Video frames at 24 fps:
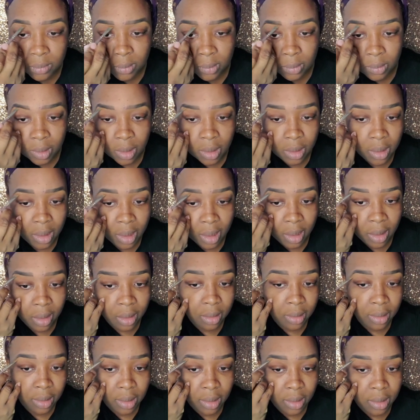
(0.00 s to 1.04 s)
yeah,
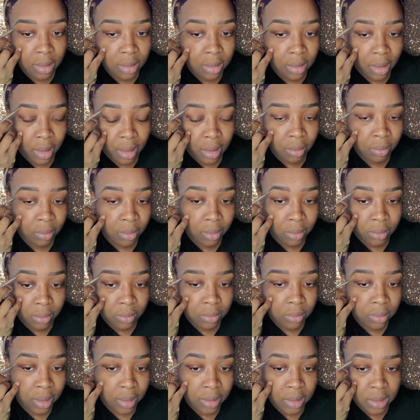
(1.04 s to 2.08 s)
I don't know,
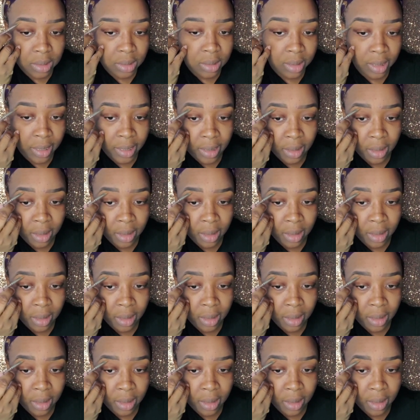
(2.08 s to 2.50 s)
I just like